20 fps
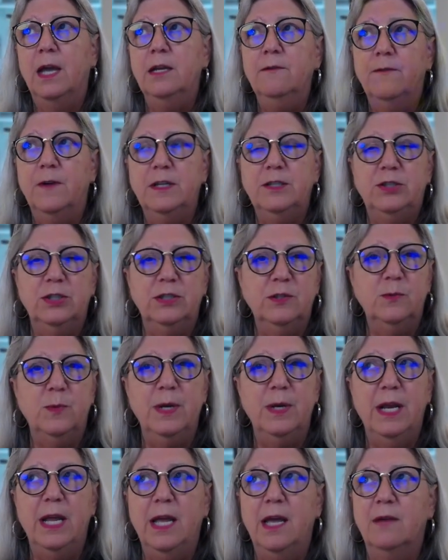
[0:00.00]
And if I just
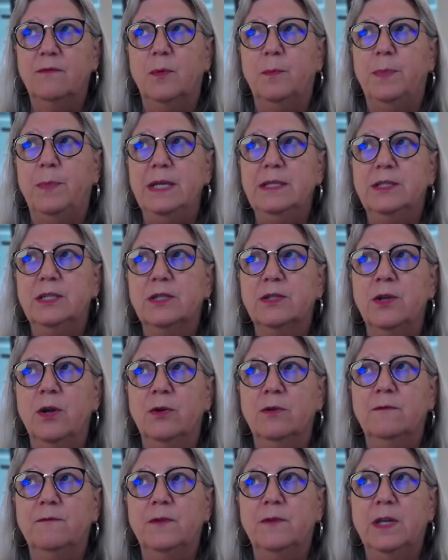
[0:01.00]
want to have a basic
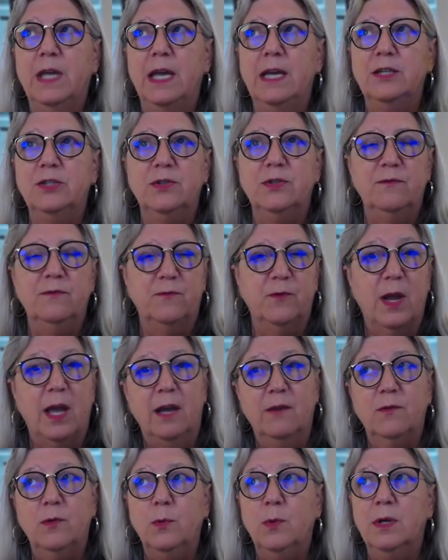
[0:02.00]
notification for
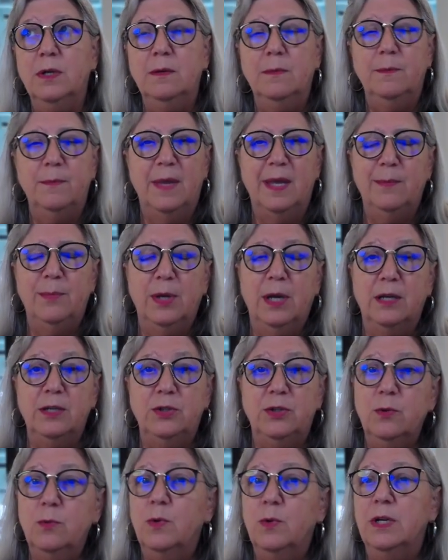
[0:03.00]
everyone, maybe I
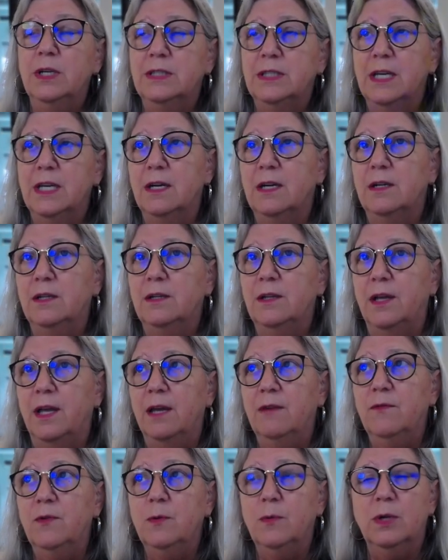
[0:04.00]
do want to tell
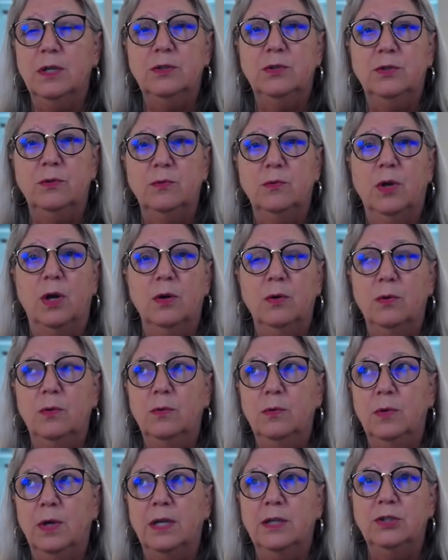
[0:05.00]
everyone to
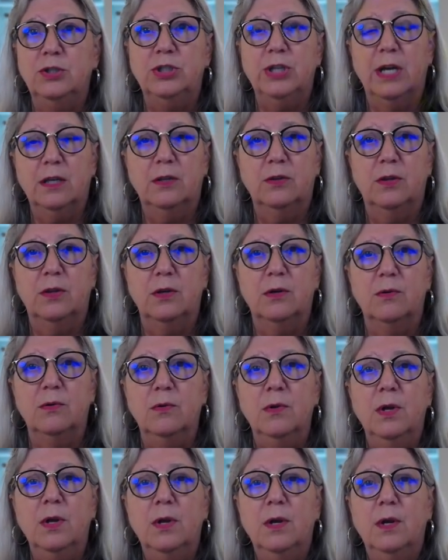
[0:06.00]
go and check
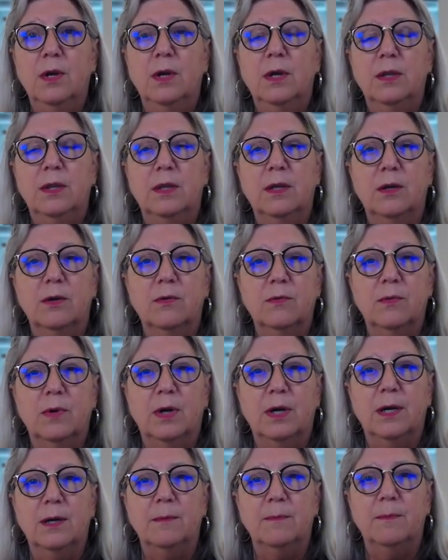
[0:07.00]
their
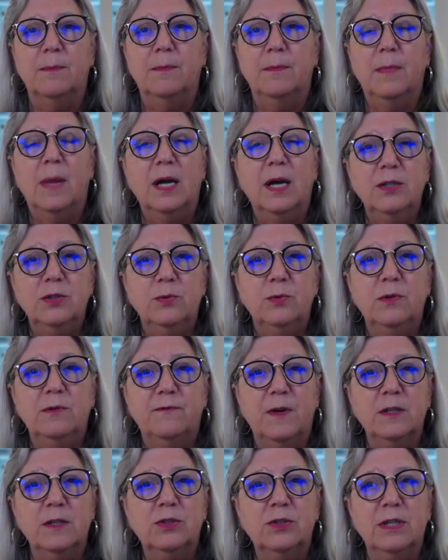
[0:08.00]
module
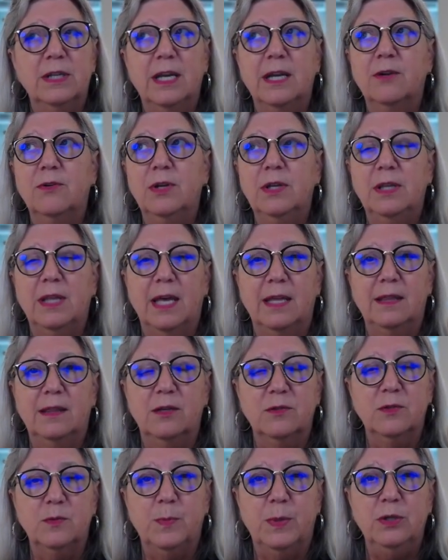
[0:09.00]
functional area, that
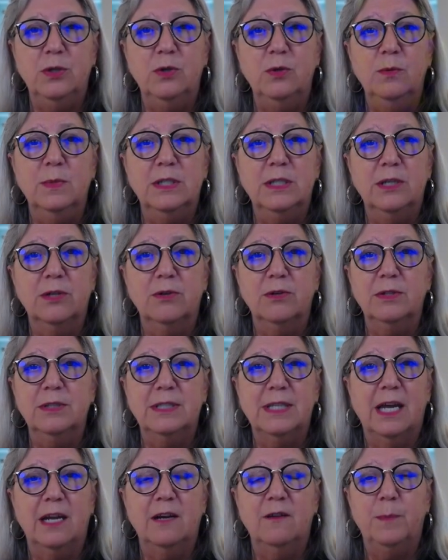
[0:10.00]
there's been new
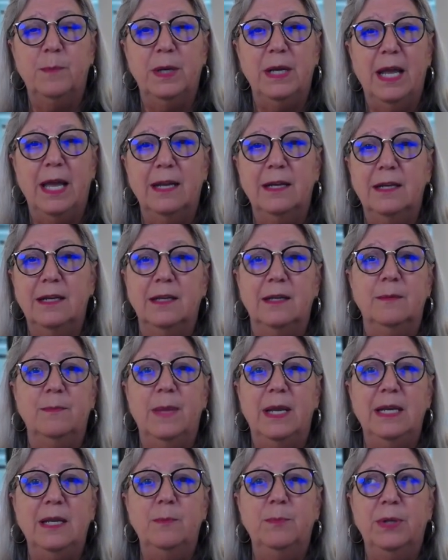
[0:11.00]
materials that have been added in
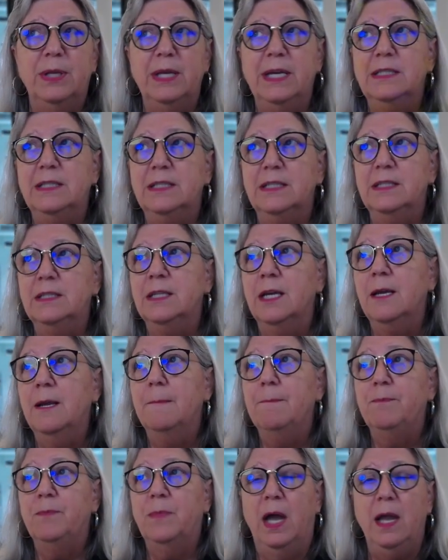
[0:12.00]
many places,
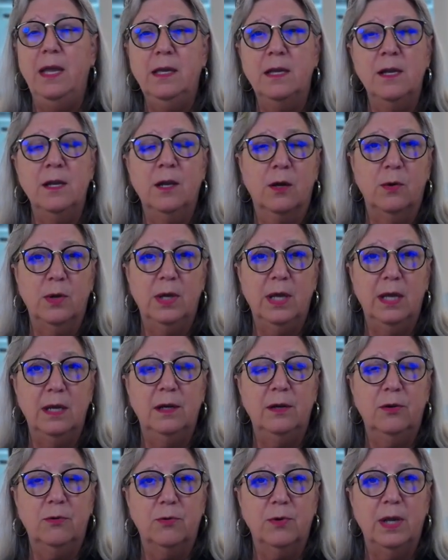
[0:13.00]
I can go ahead
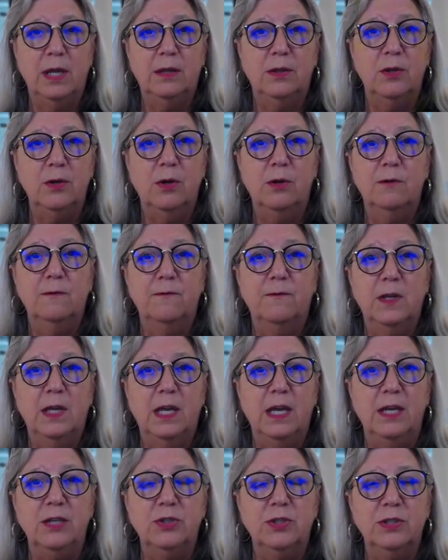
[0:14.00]
and create the
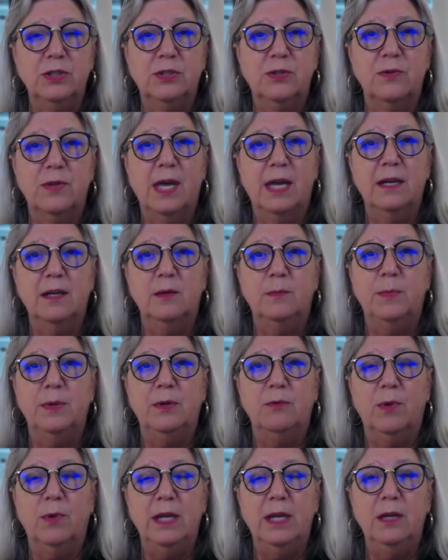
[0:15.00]
notification so that it'll
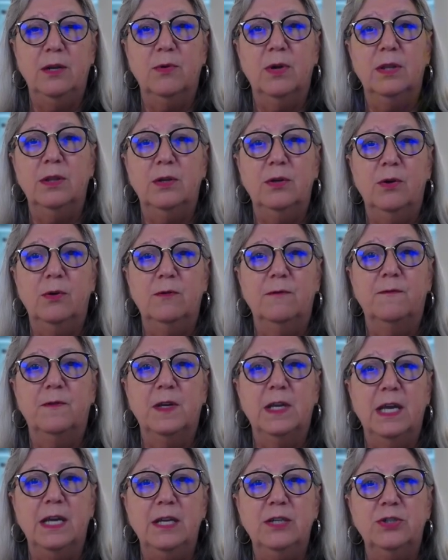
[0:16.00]
be right here on the
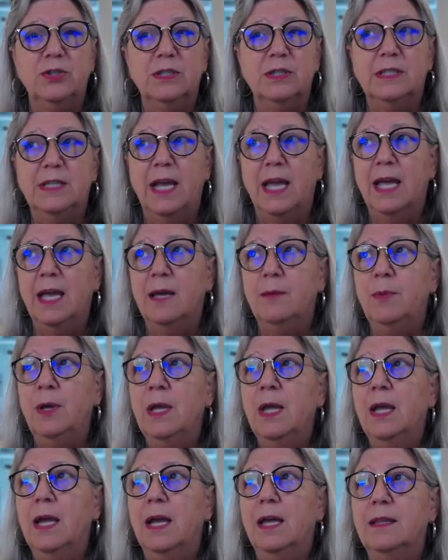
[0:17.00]
notifications tab,
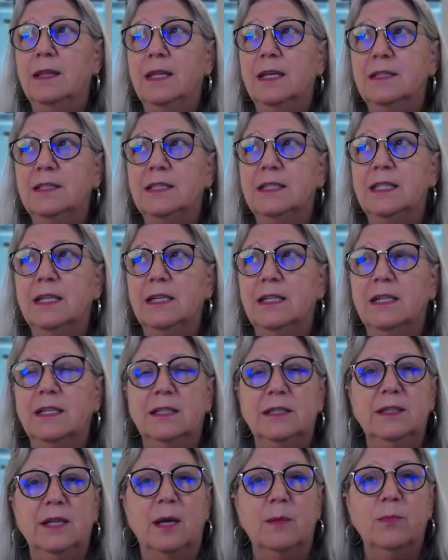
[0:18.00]
and they'll see a
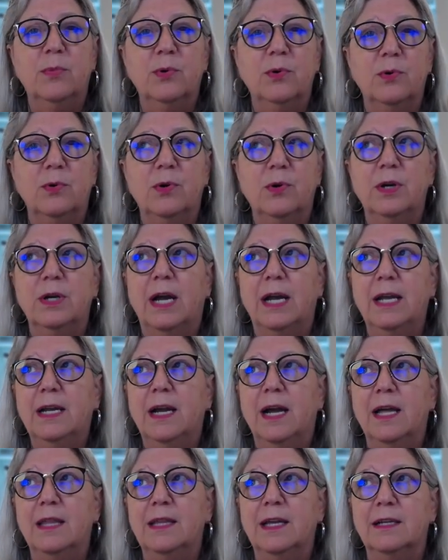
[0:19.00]
little number or an
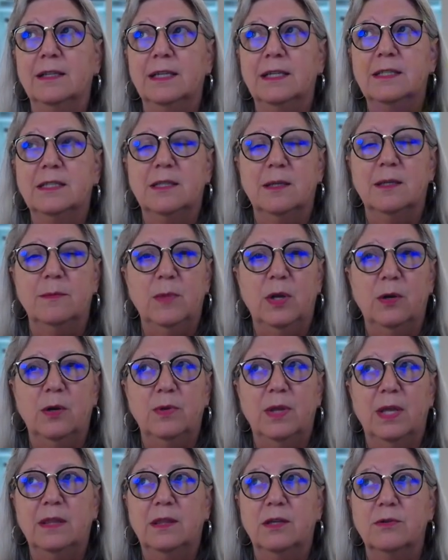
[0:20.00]
icon that lets them
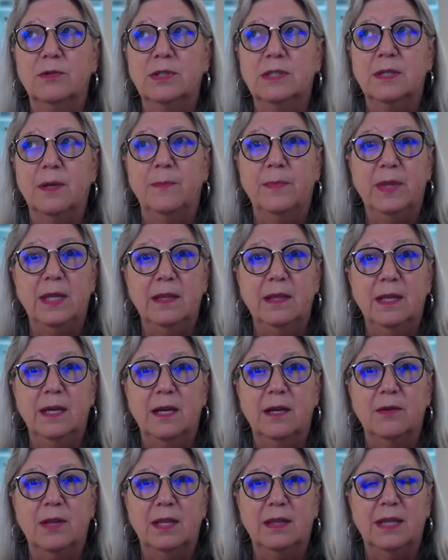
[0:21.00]
know that there's something
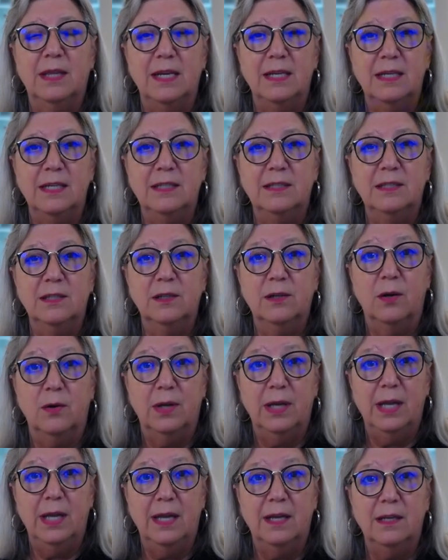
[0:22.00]
there that they need to go
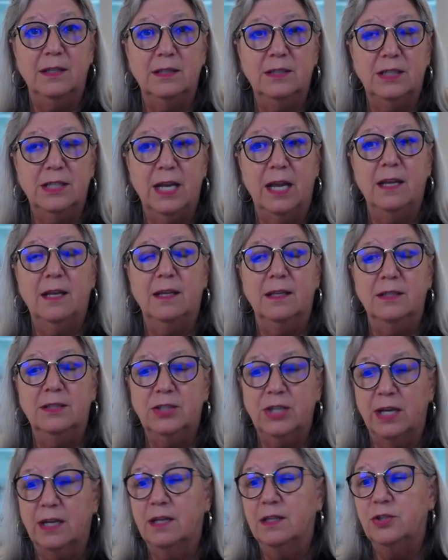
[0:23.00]
ahead and
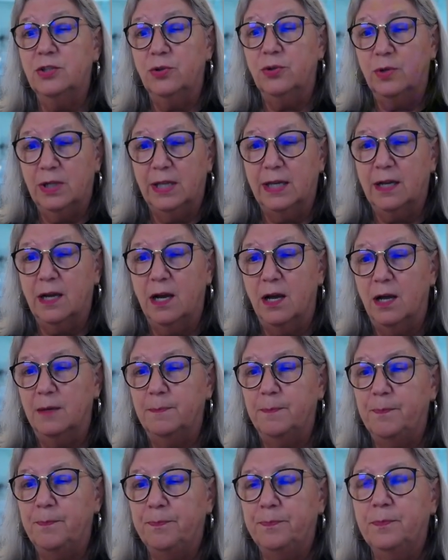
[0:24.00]
check to click
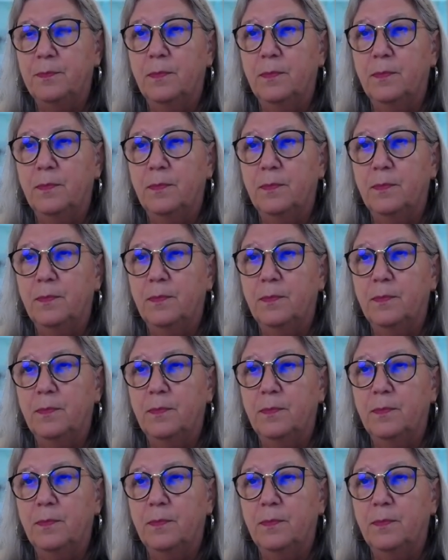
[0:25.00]
on.